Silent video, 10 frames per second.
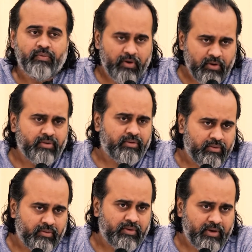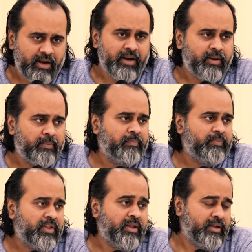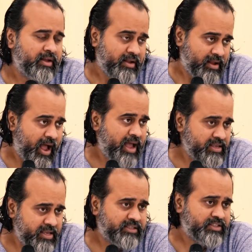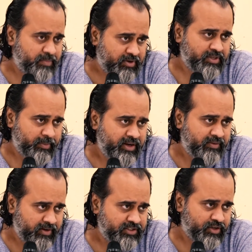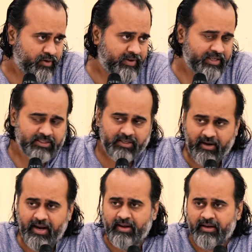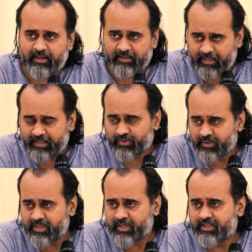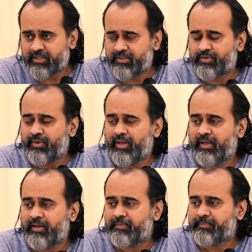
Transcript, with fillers: want to tell him the highest possible definition of action, right? That's what Sri Krishna is doing here.